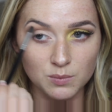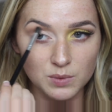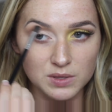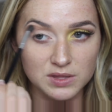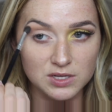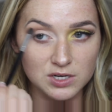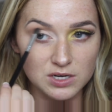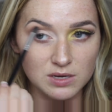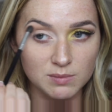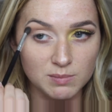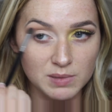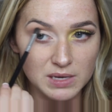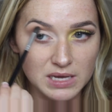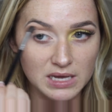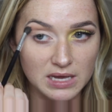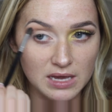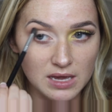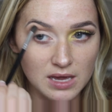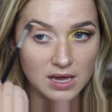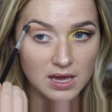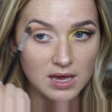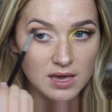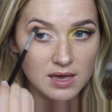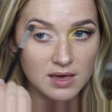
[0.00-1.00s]
want there to
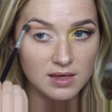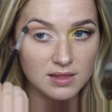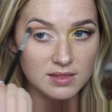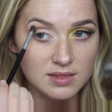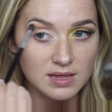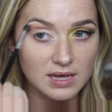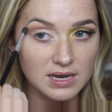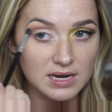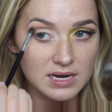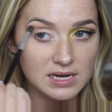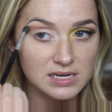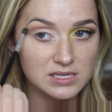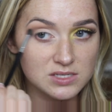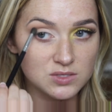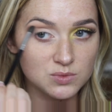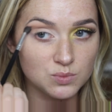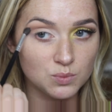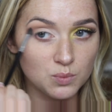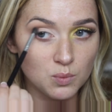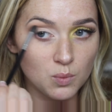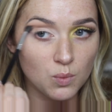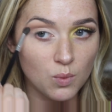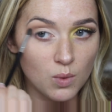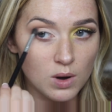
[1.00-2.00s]
be that nice
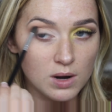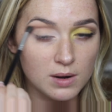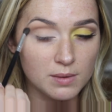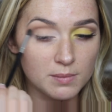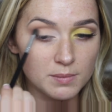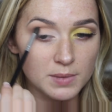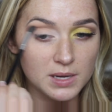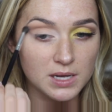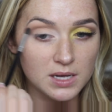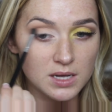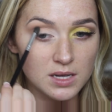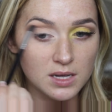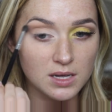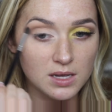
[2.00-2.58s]
warm